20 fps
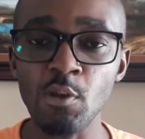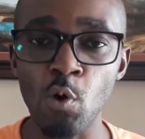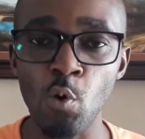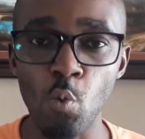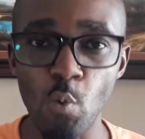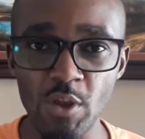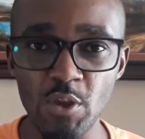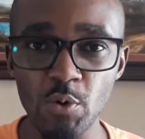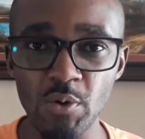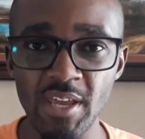
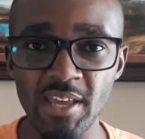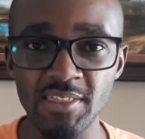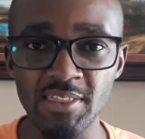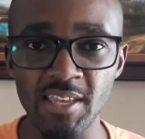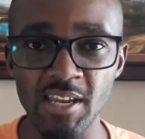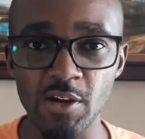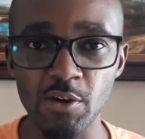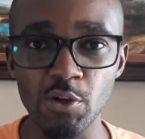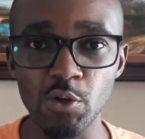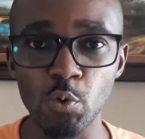when you get
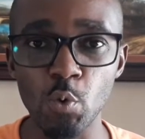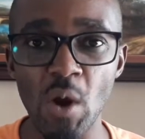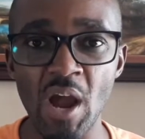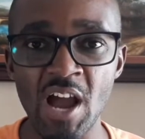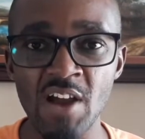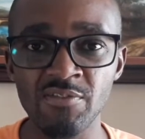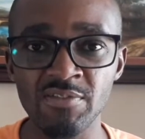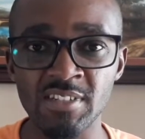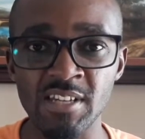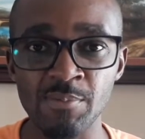there, you
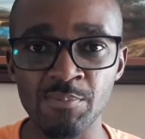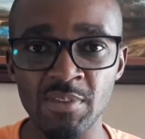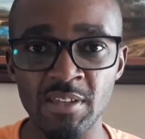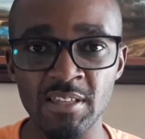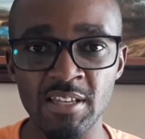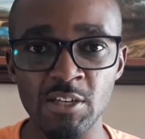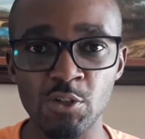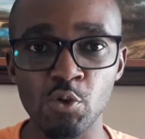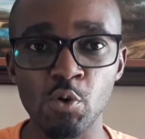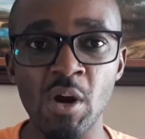have something
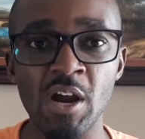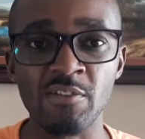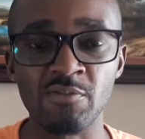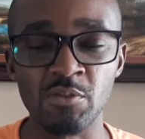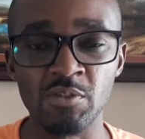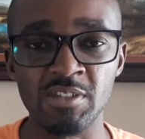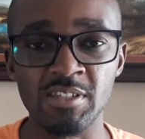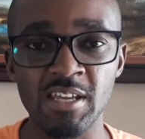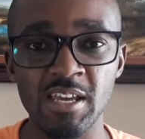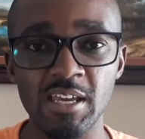that you have to
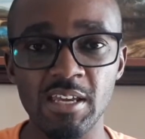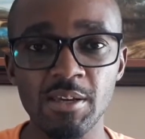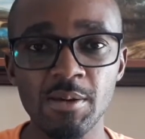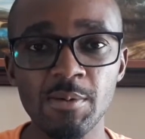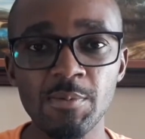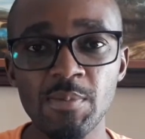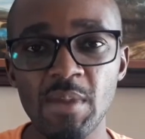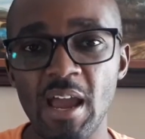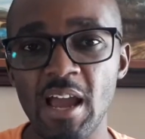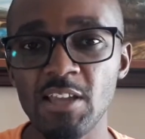say.
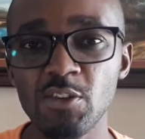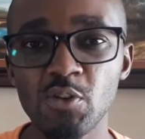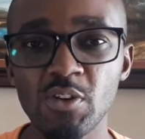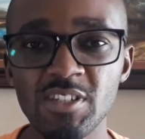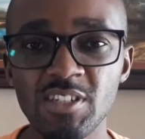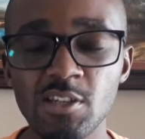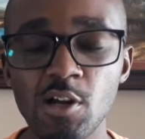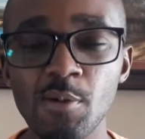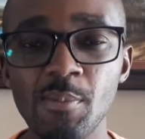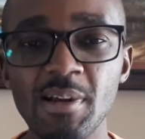And you can
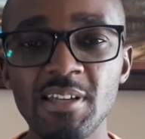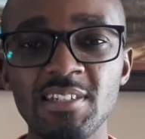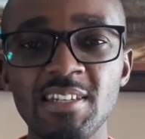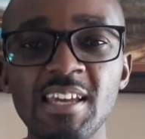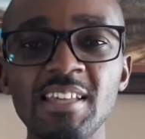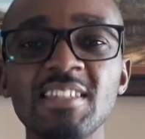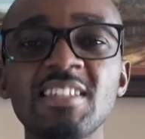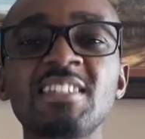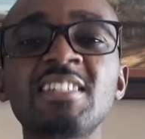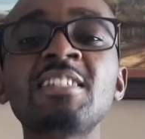start by
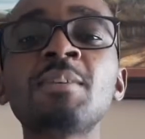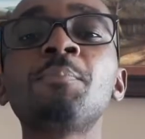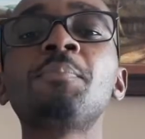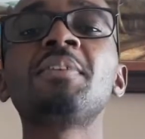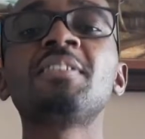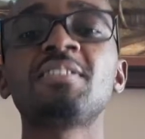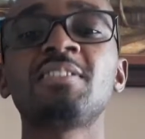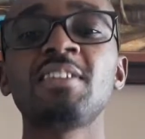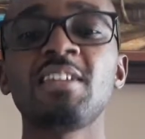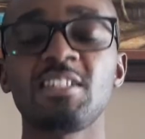saying the
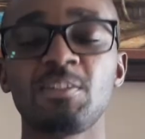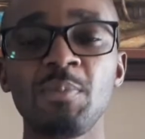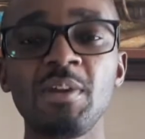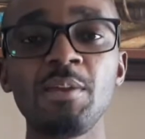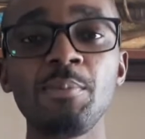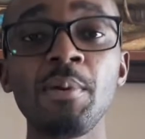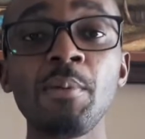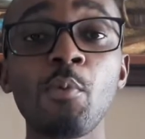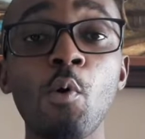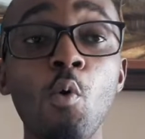simplest things. Many
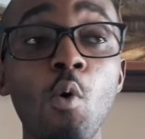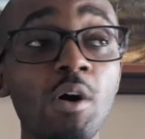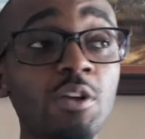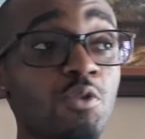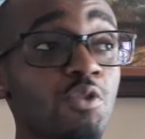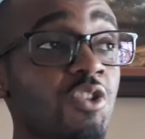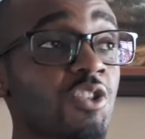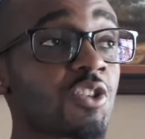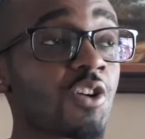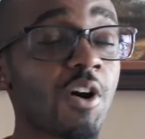people want to
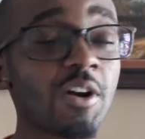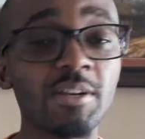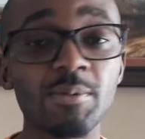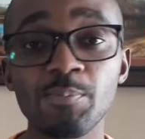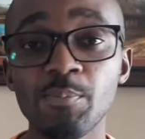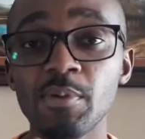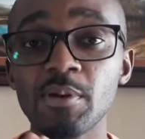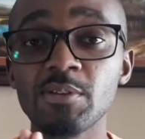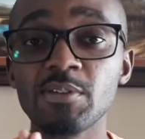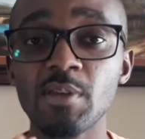start,
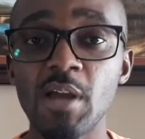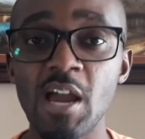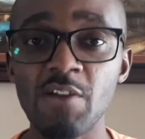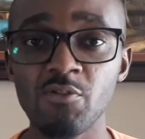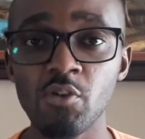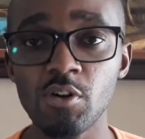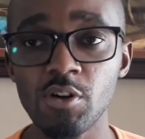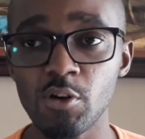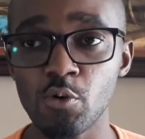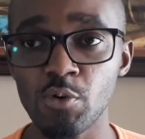I've
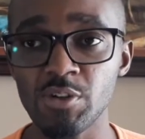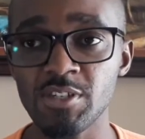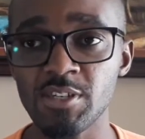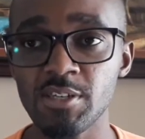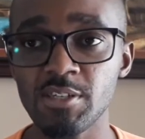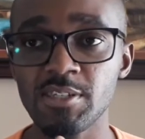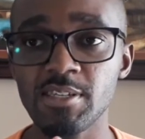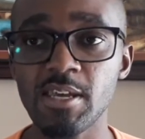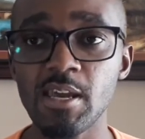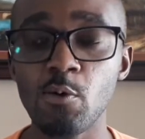got a question
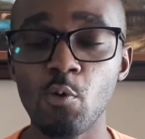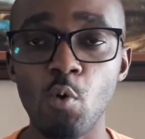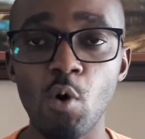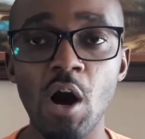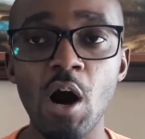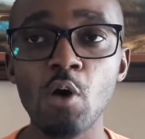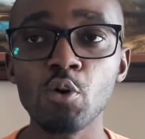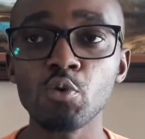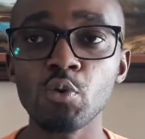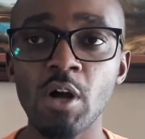and say,
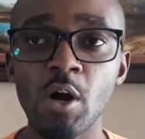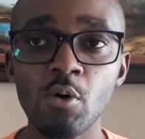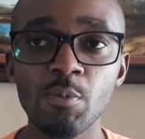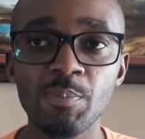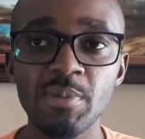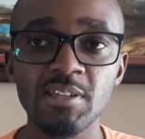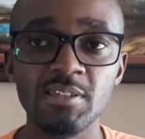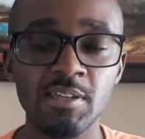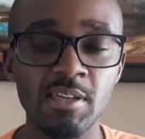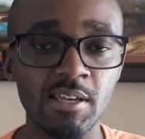how
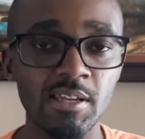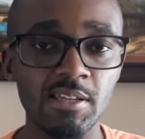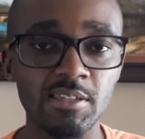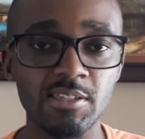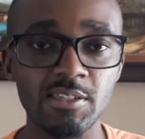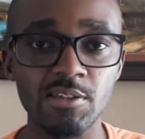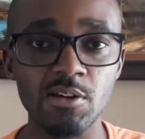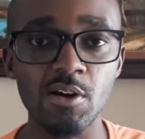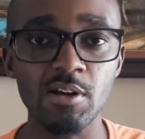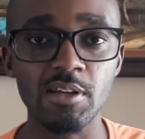best can I
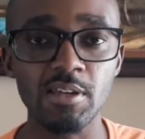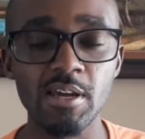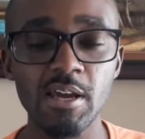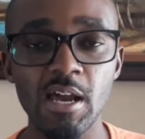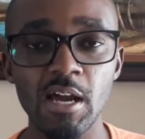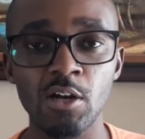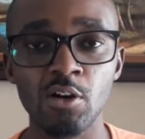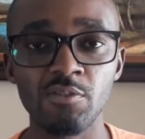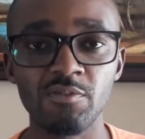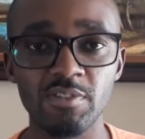start
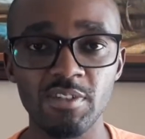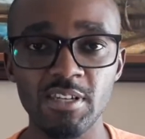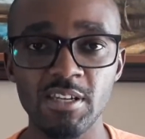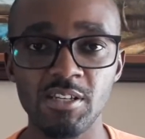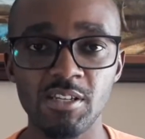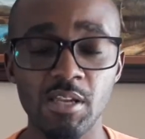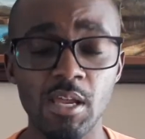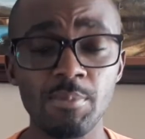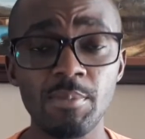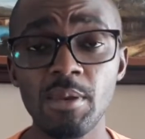a
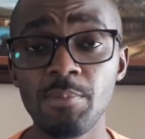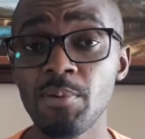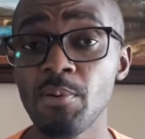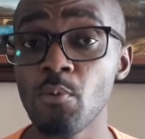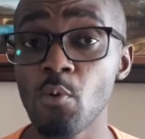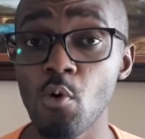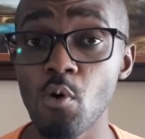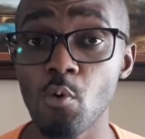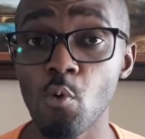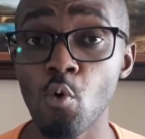conversation? And many
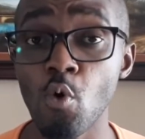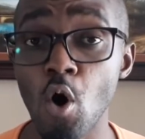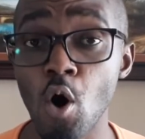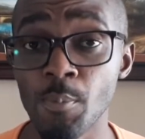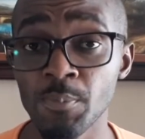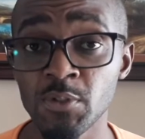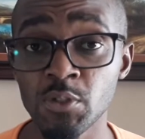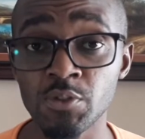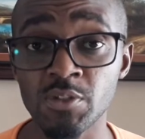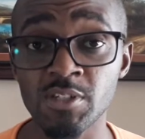people will
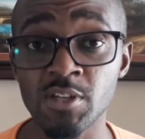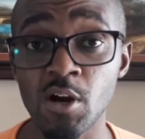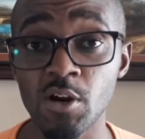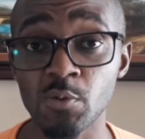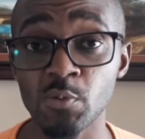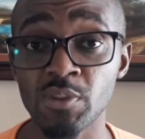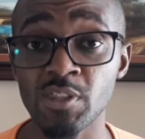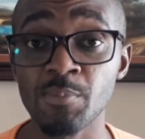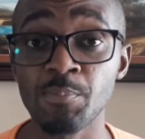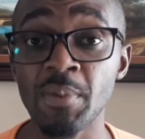opt to start
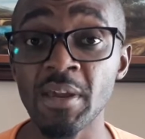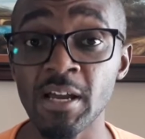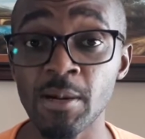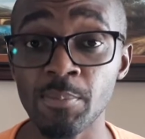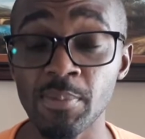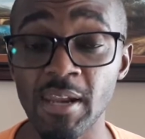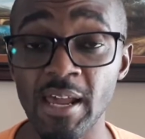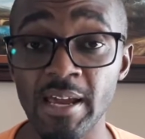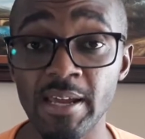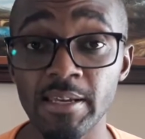with a pickup
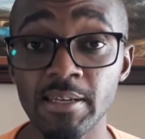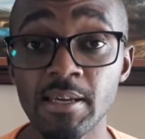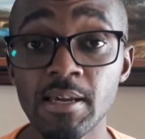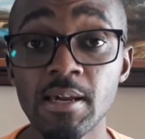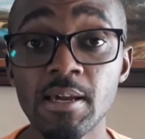line.